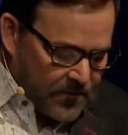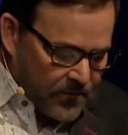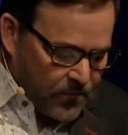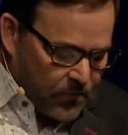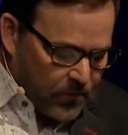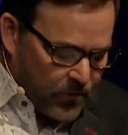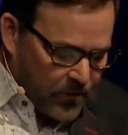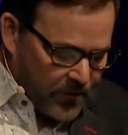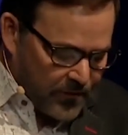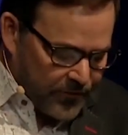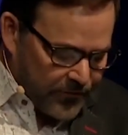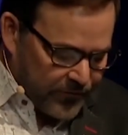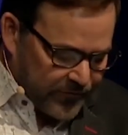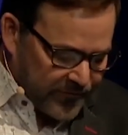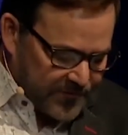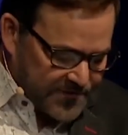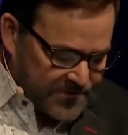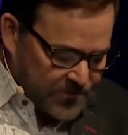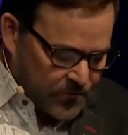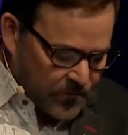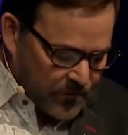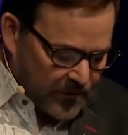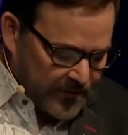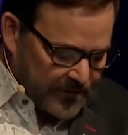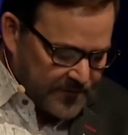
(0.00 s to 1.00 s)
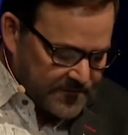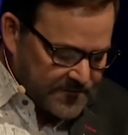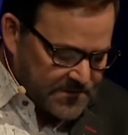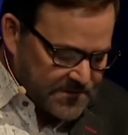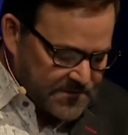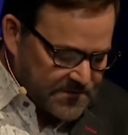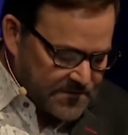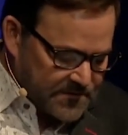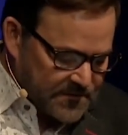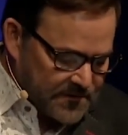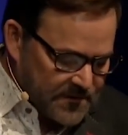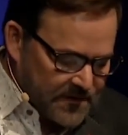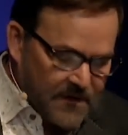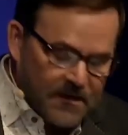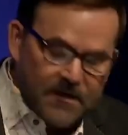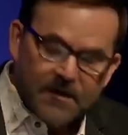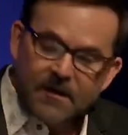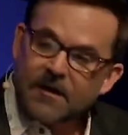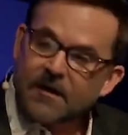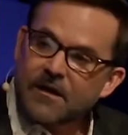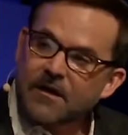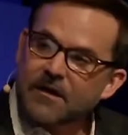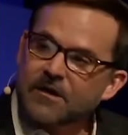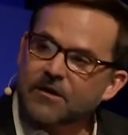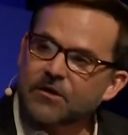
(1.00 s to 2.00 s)
Worthless ones,
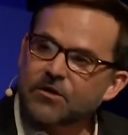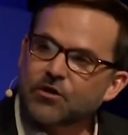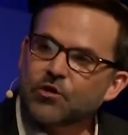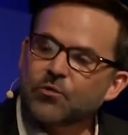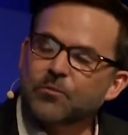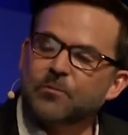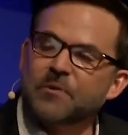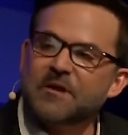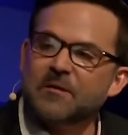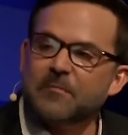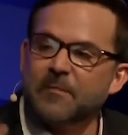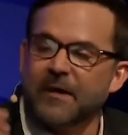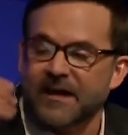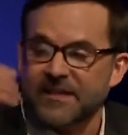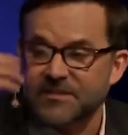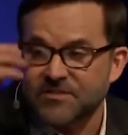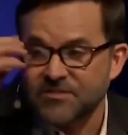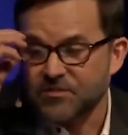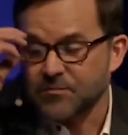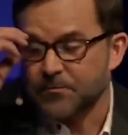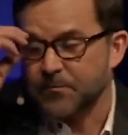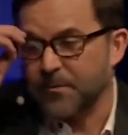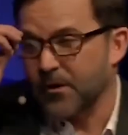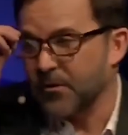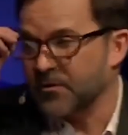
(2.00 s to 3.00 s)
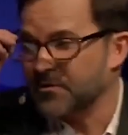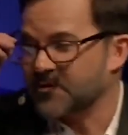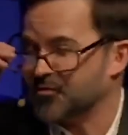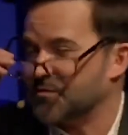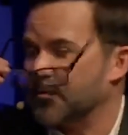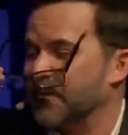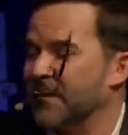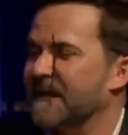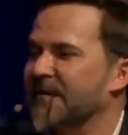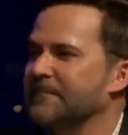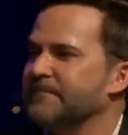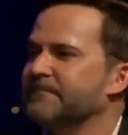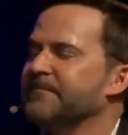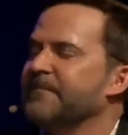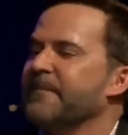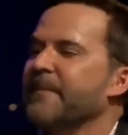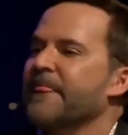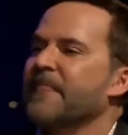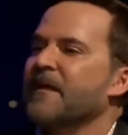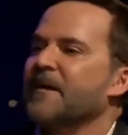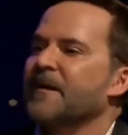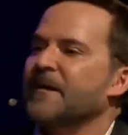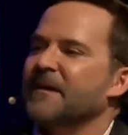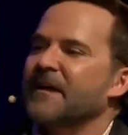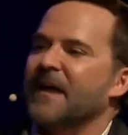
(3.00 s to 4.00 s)
you'll be my spokesman,
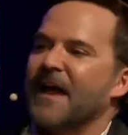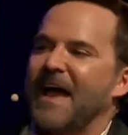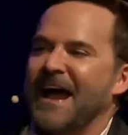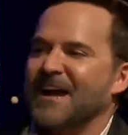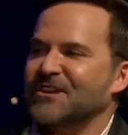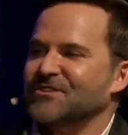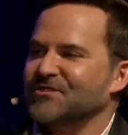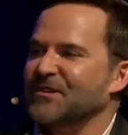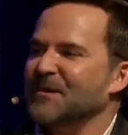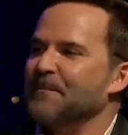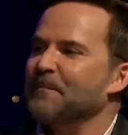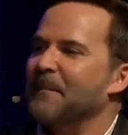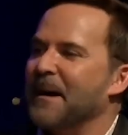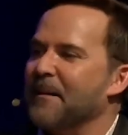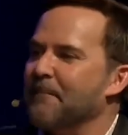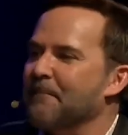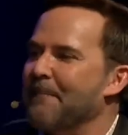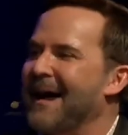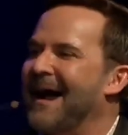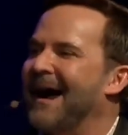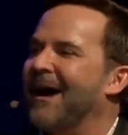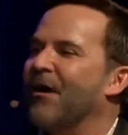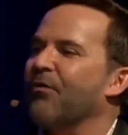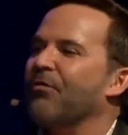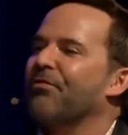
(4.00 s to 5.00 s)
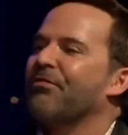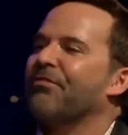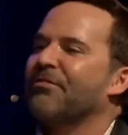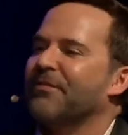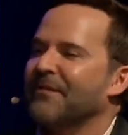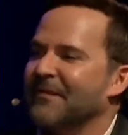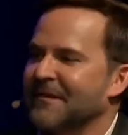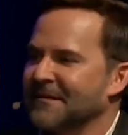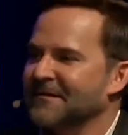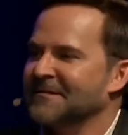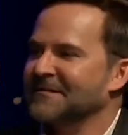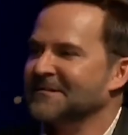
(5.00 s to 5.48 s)
actually, my mouth